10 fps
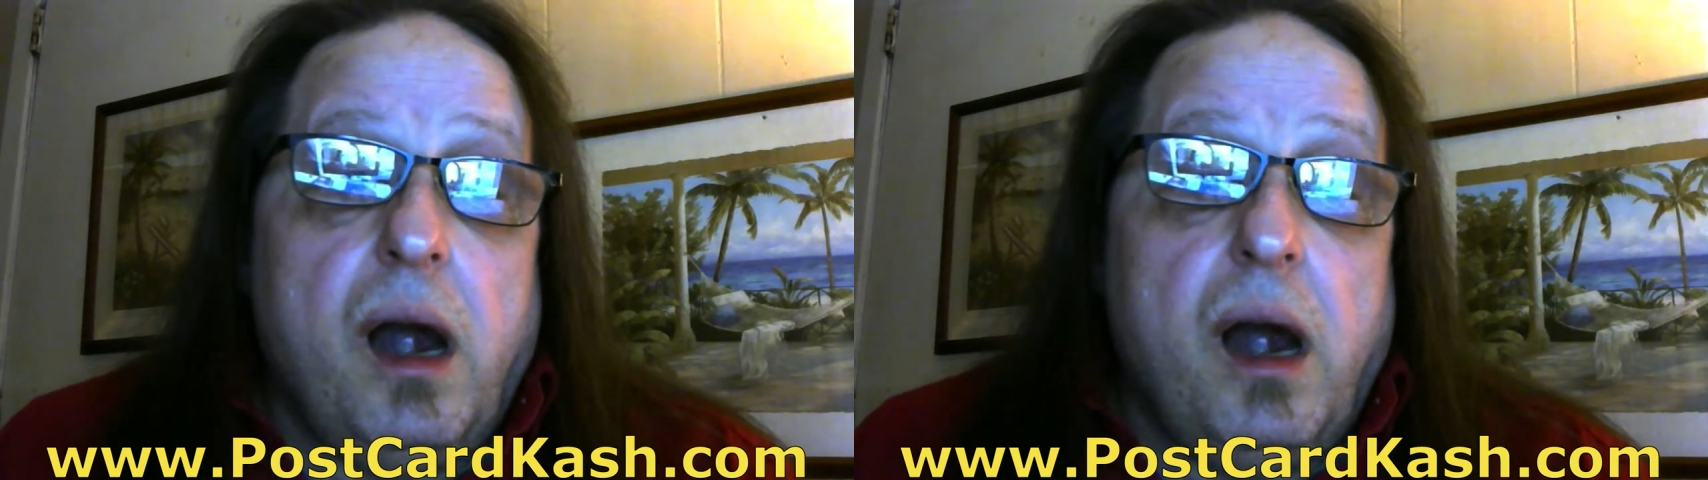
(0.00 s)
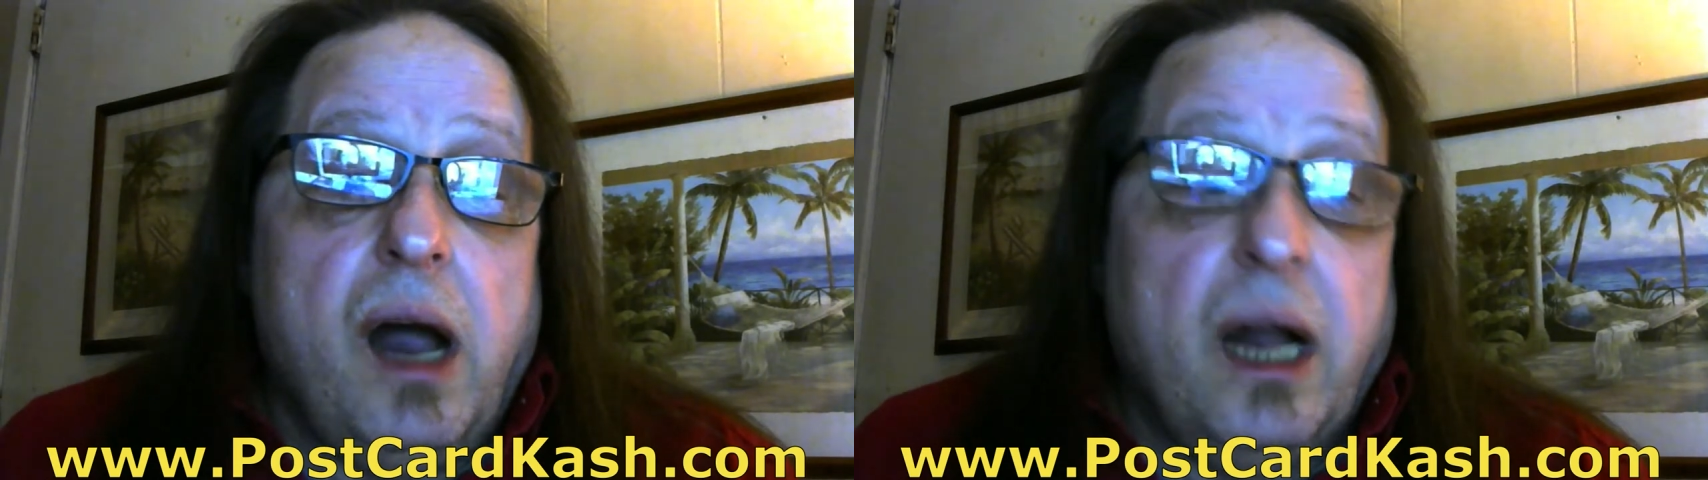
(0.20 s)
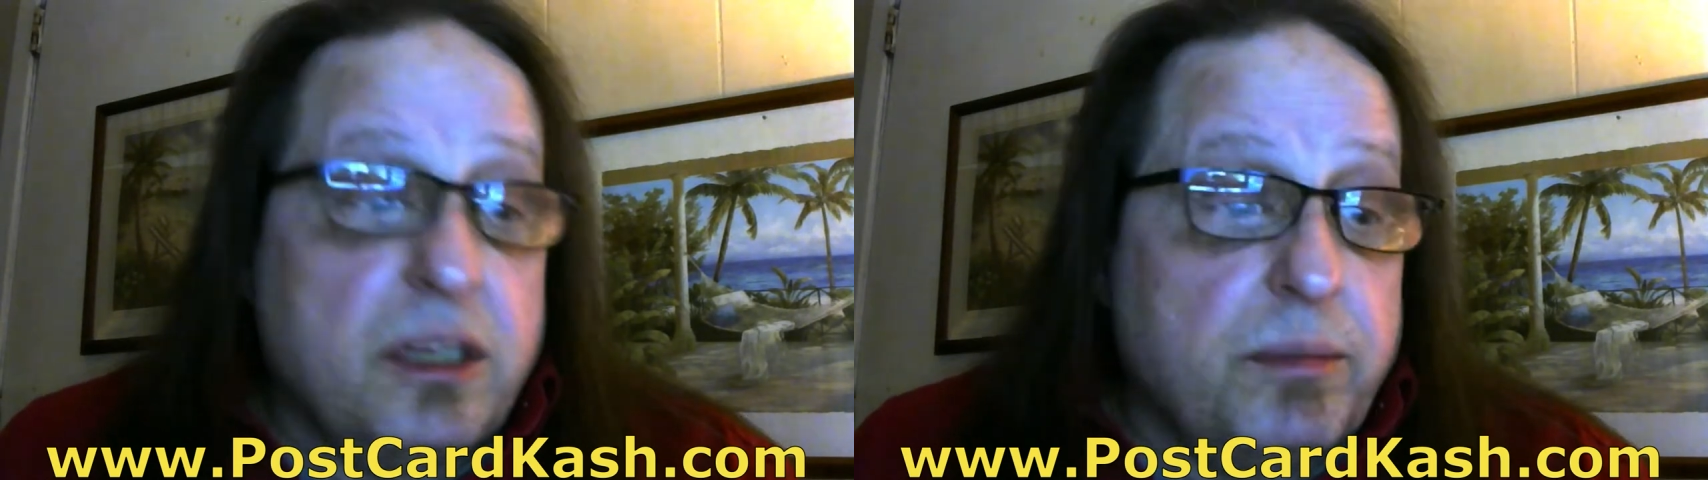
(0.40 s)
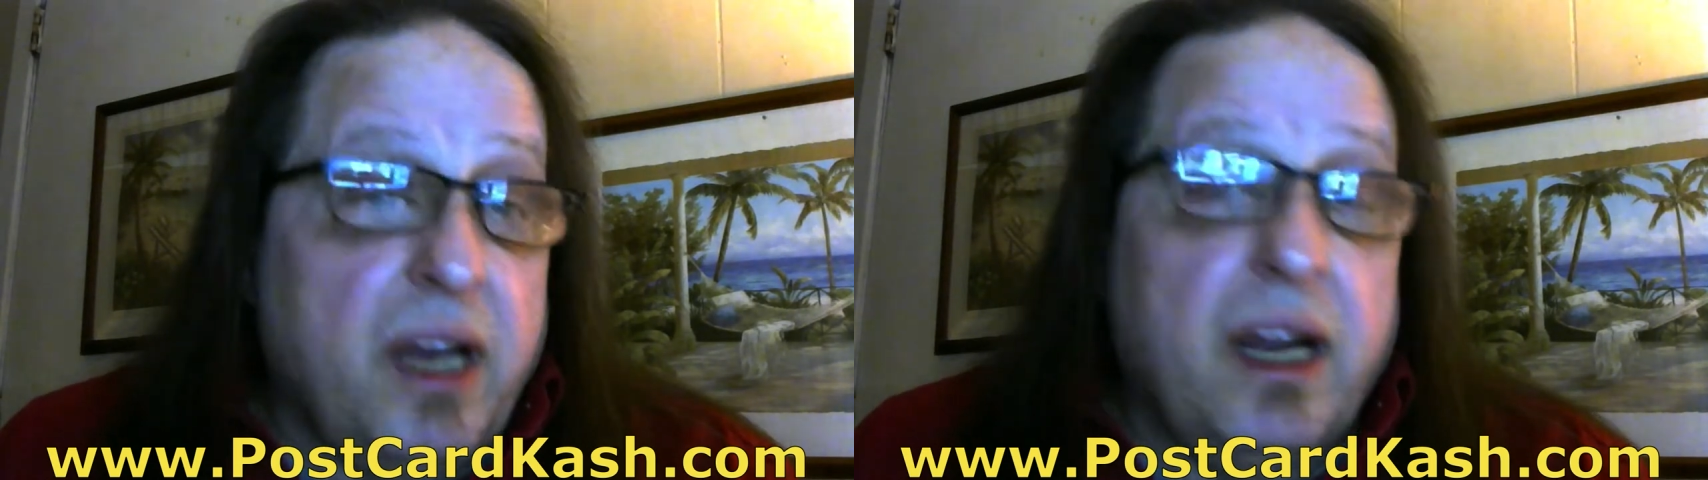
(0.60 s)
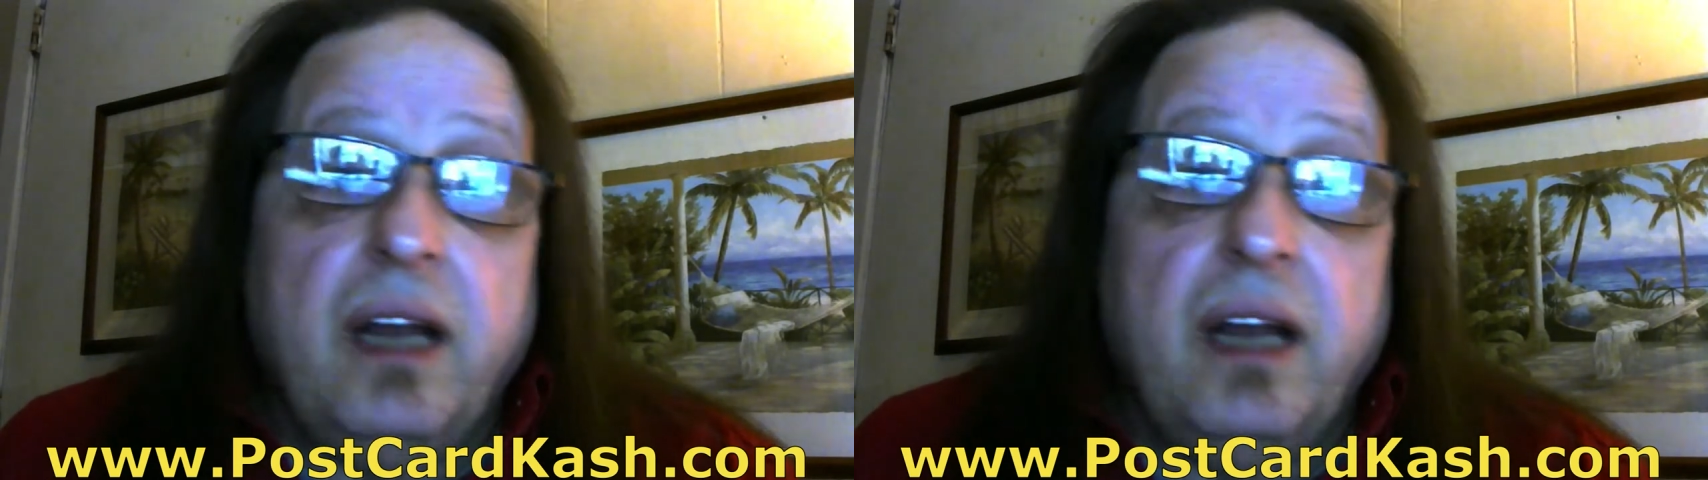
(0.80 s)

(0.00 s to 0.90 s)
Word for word: I just made